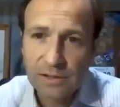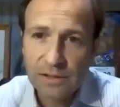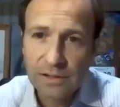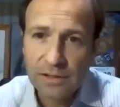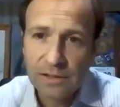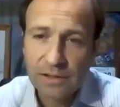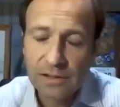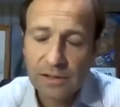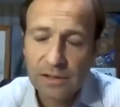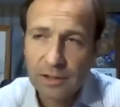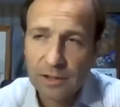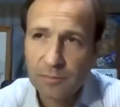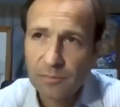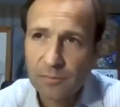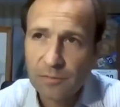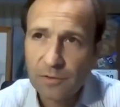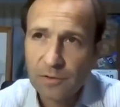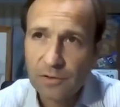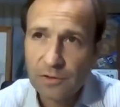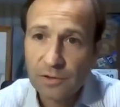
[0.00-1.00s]
there's a
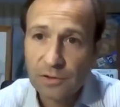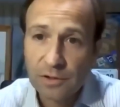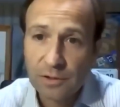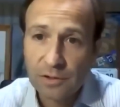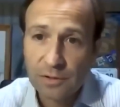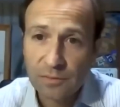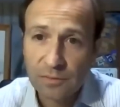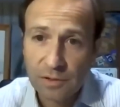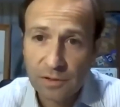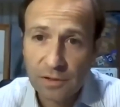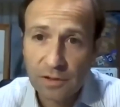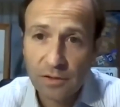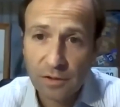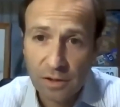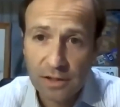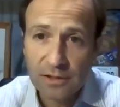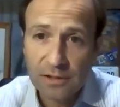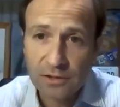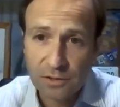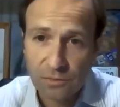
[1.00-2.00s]

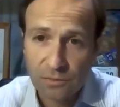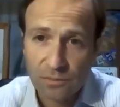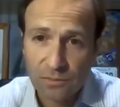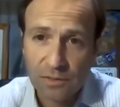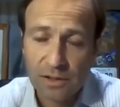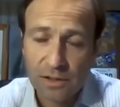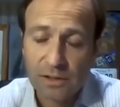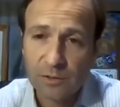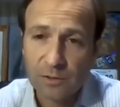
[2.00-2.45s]
lawsuit